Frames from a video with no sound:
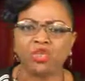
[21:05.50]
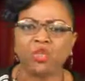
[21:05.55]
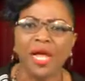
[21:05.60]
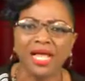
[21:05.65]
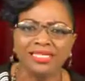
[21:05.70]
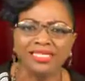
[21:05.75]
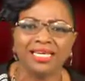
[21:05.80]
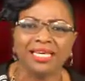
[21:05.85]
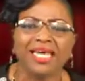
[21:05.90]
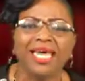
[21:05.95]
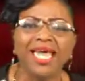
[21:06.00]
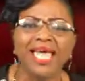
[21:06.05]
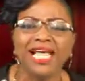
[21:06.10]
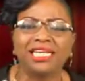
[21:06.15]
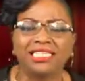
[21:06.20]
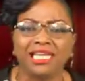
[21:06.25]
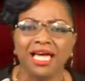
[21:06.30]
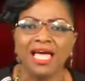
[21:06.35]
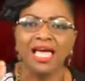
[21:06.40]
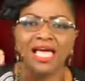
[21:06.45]

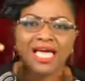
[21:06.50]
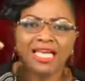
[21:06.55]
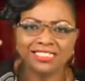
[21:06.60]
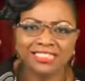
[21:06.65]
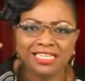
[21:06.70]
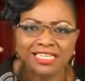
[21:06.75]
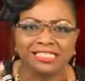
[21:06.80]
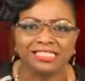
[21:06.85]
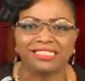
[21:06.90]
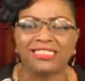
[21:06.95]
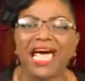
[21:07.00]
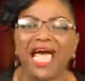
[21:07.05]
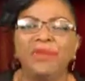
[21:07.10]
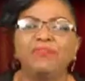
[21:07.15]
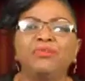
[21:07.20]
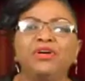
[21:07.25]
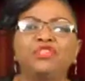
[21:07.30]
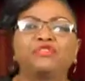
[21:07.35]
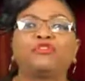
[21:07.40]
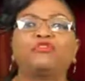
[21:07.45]
28, his
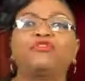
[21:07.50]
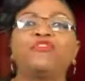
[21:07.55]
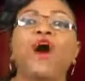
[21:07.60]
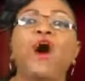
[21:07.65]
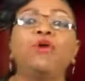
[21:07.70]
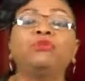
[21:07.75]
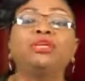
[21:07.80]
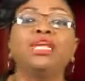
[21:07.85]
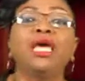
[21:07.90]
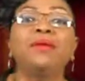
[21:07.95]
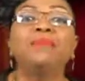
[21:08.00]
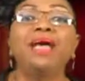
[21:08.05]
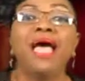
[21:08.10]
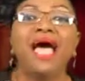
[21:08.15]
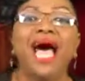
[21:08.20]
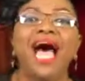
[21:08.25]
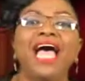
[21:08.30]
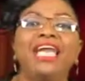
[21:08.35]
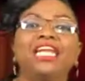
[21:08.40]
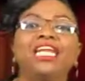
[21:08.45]
disciples found him
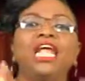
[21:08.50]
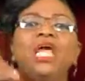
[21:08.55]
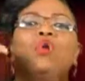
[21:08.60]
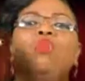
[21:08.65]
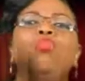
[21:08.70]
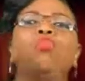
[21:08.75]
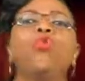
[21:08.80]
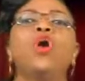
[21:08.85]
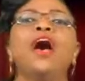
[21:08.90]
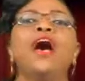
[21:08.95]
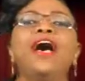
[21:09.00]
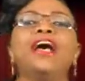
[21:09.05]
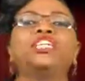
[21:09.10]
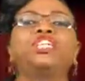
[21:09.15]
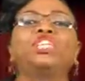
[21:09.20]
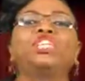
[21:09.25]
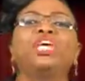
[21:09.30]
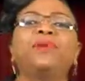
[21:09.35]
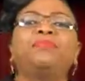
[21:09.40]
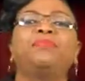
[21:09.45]
and they
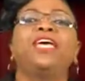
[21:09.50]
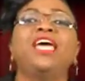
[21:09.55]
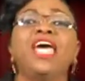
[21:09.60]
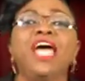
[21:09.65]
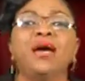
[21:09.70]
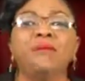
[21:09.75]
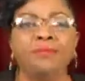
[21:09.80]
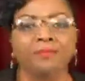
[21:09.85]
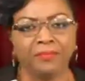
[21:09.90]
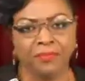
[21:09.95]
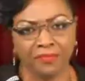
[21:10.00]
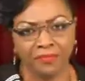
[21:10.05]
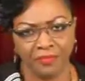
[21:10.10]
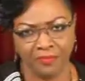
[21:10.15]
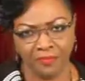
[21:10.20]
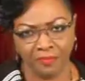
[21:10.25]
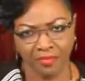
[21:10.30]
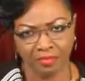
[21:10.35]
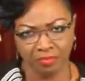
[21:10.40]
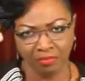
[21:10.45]
worshiped him
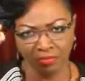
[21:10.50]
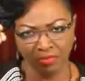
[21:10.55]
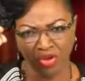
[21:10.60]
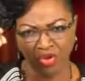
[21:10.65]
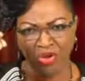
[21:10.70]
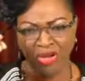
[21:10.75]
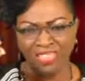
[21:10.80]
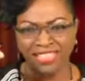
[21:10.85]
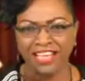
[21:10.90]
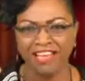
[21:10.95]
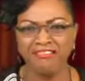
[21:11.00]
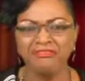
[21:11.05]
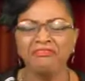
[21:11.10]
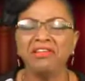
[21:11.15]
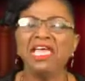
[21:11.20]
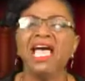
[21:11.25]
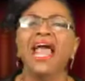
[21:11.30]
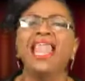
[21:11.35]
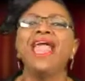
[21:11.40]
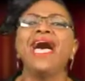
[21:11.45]
because they
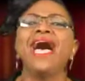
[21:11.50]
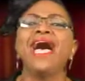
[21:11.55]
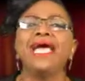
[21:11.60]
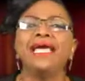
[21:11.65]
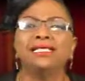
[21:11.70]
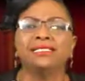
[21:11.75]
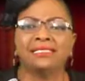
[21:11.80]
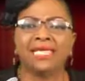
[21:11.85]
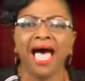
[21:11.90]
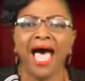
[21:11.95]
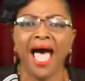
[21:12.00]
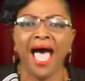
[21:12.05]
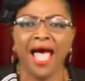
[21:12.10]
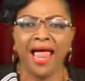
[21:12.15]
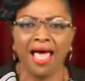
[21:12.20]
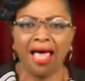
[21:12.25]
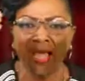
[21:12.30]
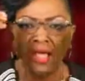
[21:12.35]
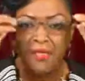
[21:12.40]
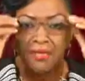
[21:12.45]
realize
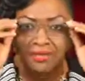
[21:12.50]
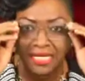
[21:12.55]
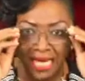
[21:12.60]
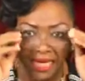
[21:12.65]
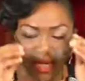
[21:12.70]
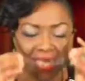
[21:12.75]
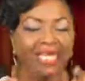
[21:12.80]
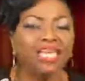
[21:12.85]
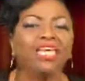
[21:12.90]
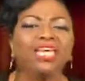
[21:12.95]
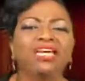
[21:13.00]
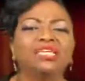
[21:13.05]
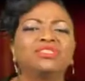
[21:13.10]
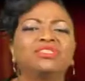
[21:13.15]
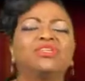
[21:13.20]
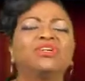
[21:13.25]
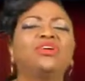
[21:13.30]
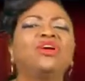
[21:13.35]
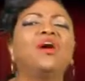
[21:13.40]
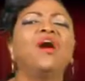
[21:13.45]
huh, that he
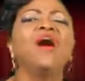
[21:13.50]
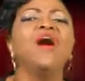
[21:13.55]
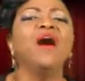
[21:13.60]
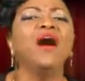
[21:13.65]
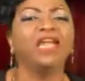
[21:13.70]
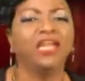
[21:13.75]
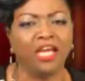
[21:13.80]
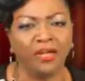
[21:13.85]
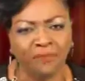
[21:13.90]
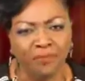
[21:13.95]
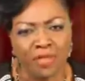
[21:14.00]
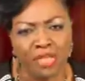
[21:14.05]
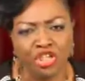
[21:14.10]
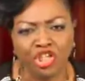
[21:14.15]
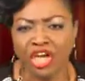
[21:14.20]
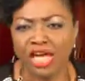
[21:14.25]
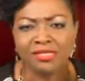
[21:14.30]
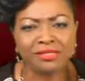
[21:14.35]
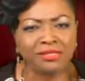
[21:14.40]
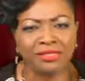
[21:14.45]
is God.
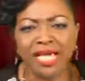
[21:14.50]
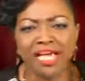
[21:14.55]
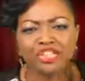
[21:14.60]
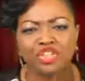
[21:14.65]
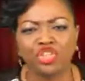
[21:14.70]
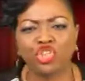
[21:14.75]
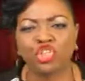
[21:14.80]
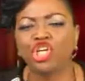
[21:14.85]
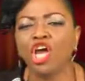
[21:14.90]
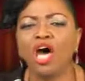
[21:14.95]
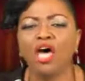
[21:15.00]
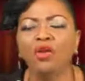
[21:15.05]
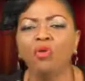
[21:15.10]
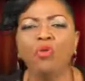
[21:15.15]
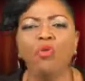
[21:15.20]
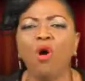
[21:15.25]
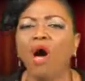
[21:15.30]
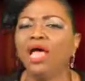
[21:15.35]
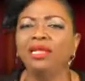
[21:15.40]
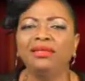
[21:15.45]
Just as
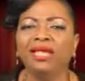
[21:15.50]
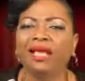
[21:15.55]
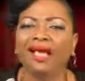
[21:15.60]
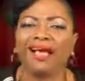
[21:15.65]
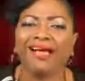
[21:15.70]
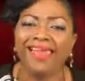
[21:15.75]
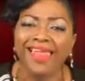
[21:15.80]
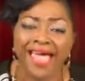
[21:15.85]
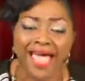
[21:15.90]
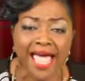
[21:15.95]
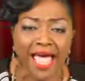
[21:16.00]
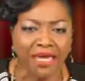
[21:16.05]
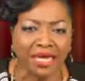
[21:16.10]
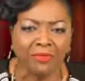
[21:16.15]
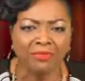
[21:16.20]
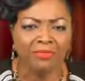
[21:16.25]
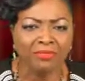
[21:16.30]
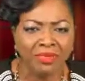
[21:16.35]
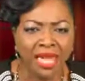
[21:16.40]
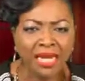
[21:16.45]
John 1 declared
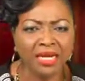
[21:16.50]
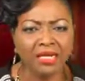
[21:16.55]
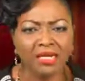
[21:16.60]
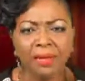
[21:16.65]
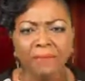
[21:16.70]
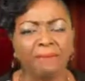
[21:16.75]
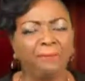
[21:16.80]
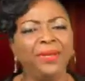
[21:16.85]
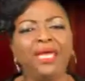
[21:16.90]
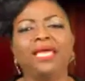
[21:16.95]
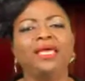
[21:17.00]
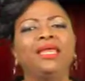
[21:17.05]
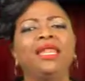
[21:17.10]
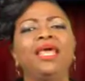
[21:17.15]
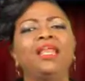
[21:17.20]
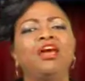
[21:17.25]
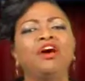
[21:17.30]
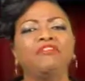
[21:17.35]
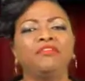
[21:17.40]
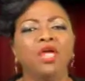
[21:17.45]
that in the
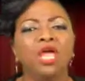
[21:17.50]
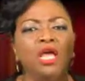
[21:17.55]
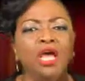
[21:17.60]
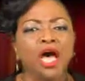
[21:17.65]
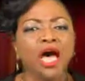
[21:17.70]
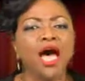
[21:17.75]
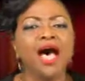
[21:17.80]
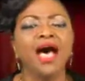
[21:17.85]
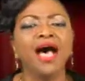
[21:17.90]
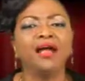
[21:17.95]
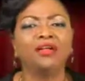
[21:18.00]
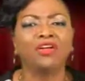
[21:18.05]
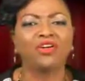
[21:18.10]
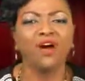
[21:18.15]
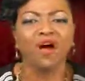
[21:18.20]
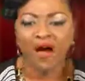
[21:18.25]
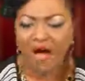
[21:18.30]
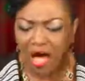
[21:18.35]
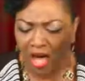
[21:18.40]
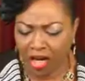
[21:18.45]
beginning of uh,
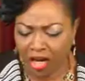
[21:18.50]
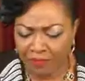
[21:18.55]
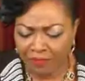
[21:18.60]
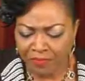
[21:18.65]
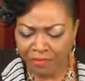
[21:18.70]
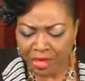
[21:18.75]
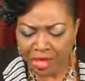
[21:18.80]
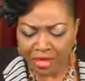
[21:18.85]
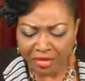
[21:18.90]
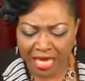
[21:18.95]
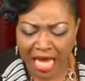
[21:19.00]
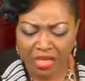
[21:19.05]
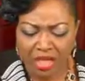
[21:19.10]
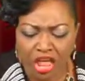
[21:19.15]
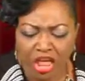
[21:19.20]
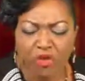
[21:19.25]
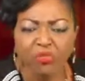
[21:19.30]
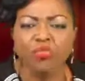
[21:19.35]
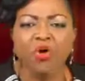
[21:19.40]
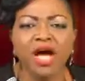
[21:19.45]
God, that
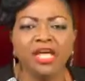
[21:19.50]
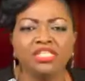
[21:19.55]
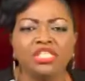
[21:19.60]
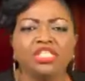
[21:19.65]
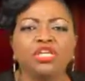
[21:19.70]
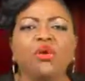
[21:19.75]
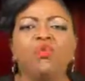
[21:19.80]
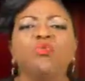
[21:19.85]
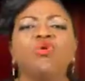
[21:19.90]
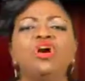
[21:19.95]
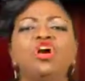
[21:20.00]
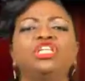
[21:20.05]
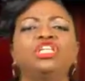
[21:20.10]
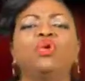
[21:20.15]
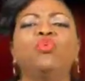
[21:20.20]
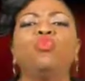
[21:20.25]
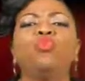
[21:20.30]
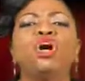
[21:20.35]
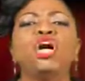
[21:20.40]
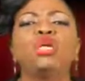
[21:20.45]
he was the Word,
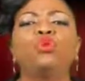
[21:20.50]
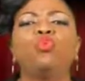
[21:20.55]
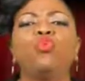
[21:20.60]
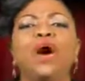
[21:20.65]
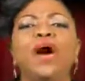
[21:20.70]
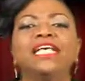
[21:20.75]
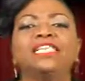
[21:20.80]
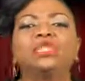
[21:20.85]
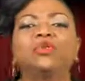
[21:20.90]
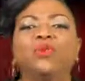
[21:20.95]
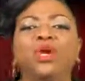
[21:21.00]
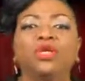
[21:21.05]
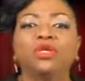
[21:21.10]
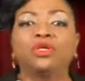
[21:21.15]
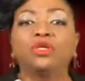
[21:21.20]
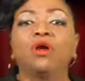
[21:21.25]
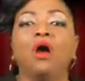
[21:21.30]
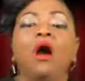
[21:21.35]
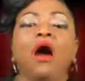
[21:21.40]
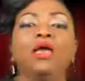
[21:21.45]
the Word was
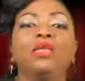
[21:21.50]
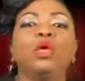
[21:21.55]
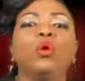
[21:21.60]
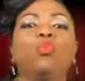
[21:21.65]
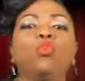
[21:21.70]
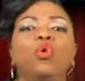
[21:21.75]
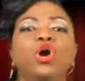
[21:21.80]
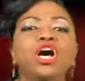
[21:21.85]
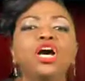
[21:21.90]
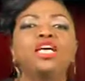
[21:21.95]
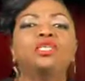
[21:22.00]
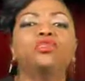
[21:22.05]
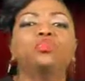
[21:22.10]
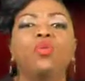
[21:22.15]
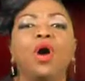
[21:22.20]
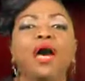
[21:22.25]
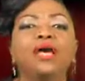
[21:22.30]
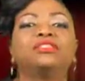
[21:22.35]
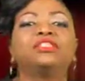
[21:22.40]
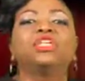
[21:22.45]
with God, the Word
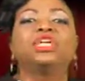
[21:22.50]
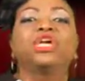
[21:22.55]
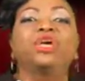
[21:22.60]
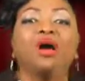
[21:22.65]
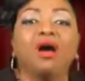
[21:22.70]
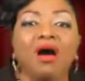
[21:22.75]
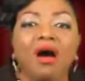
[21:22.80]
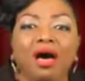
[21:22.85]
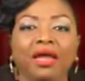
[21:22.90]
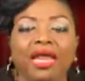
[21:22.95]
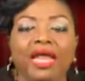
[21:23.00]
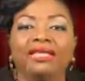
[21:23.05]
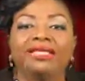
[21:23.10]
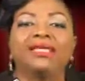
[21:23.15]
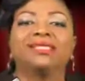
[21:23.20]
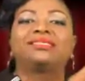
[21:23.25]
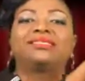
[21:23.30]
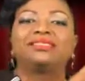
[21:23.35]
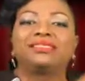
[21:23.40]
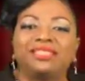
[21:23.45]
was God,
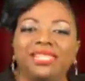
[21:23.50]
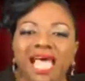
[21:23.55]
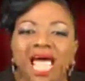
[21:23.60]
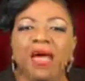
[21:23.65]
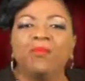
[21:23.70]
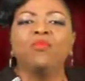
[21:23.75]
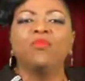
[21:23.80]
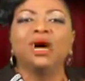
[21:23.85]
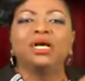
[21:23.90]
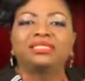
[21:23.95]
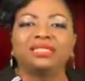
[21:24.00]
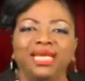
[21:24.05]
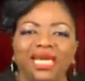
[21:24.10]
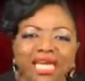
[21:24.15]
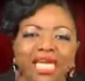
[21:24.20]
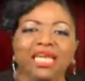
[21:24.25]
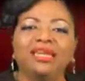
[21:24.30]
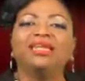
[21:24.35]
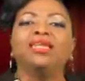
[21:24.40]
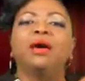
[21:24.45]
the same was
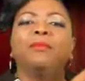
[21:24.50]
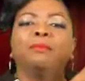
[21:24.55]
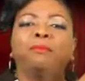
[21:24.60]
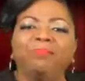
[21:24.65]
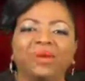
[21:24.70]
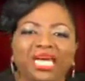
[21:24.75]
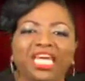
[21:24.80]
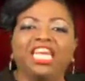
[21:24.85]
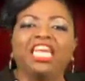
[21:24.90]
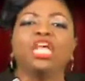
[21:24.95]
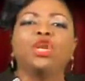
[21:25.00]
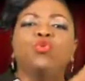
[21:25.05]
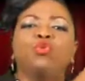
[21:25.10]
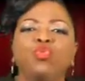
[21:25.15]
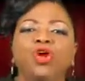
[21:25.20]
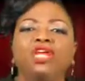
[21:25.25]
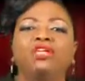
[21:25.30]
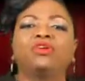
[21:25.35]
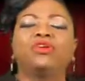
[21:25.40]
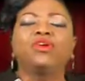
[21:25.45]
in the beginning
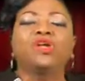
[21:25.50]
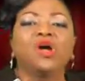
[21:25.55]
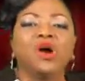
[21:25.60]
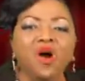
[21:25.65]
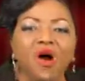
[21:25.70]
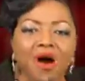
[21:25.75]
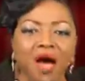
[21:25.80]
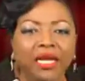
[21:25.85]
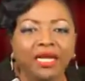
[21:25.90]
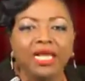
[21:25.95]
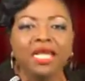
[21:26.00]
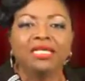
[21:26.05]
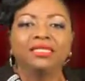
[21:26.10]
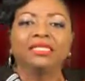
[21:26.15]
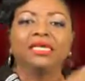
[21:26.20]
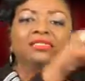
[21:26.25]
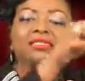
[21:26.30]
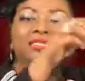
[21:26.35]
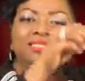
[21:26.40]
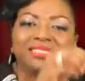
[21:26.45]
with God,
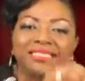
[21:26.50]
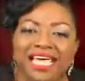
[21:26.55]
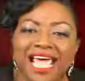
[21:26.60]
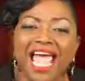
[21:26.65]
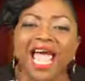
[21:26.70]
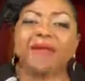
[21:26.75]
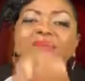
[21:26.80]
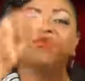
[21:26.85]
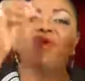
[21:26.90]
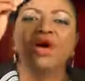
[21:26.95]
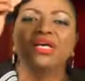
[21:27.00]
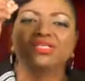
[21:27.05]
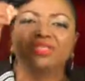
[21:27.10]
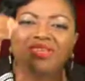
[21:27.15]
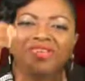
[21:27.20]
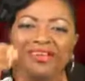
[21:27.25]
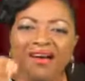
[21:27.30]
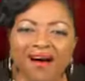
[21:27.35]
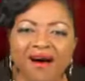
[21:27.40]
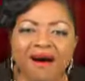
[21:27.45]
the same was
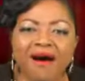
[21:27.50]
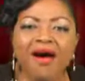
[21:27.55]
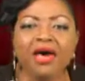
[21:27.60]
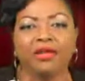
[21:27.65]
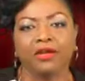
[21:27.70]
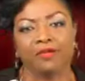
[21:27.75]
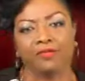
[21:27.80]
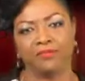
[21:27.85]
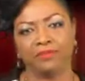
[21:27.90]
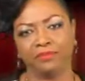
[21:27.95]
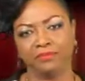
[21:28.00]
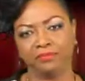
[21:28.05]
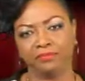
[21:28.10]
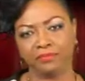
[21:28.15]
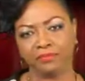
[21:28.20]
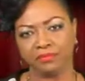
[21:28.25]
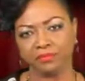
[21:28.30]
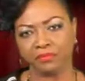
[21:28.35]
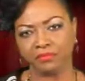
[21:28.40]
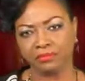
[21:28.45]
God.
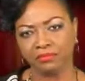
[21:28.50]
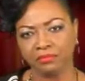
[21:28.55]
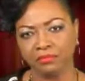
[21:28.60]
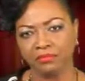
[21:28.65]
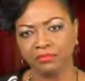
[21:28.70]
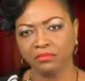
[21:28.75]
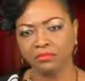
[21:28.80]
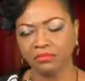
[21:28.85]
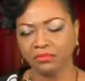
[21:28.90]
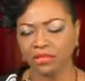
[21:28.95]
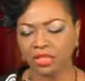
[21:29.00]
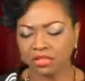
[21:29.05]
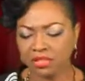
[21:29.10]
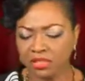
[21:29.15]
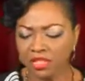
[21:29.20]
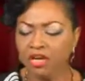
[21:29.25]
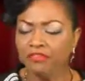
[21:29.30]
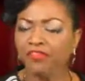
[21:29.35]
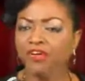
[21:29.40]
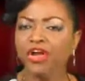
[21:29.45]

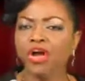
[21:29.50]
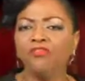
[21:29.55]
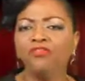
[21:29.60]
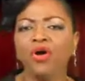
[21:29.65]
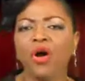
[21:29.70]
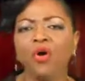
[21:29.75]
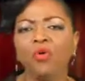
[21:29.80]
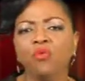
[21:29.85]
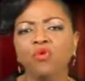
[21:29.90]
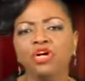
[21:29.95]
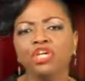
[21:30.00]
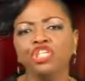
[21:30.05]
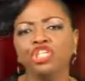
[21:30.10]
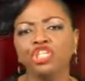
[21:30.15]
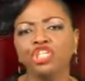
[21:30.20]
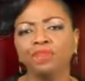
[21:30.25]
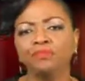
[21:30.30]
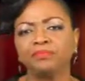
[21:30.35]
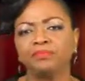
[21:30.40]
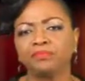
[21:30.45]
Deserving of our
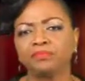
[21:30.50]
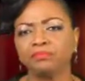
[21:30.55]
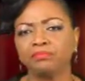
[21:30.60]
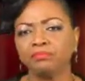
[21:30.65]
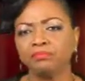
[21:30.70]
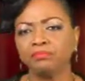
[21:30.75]
worship.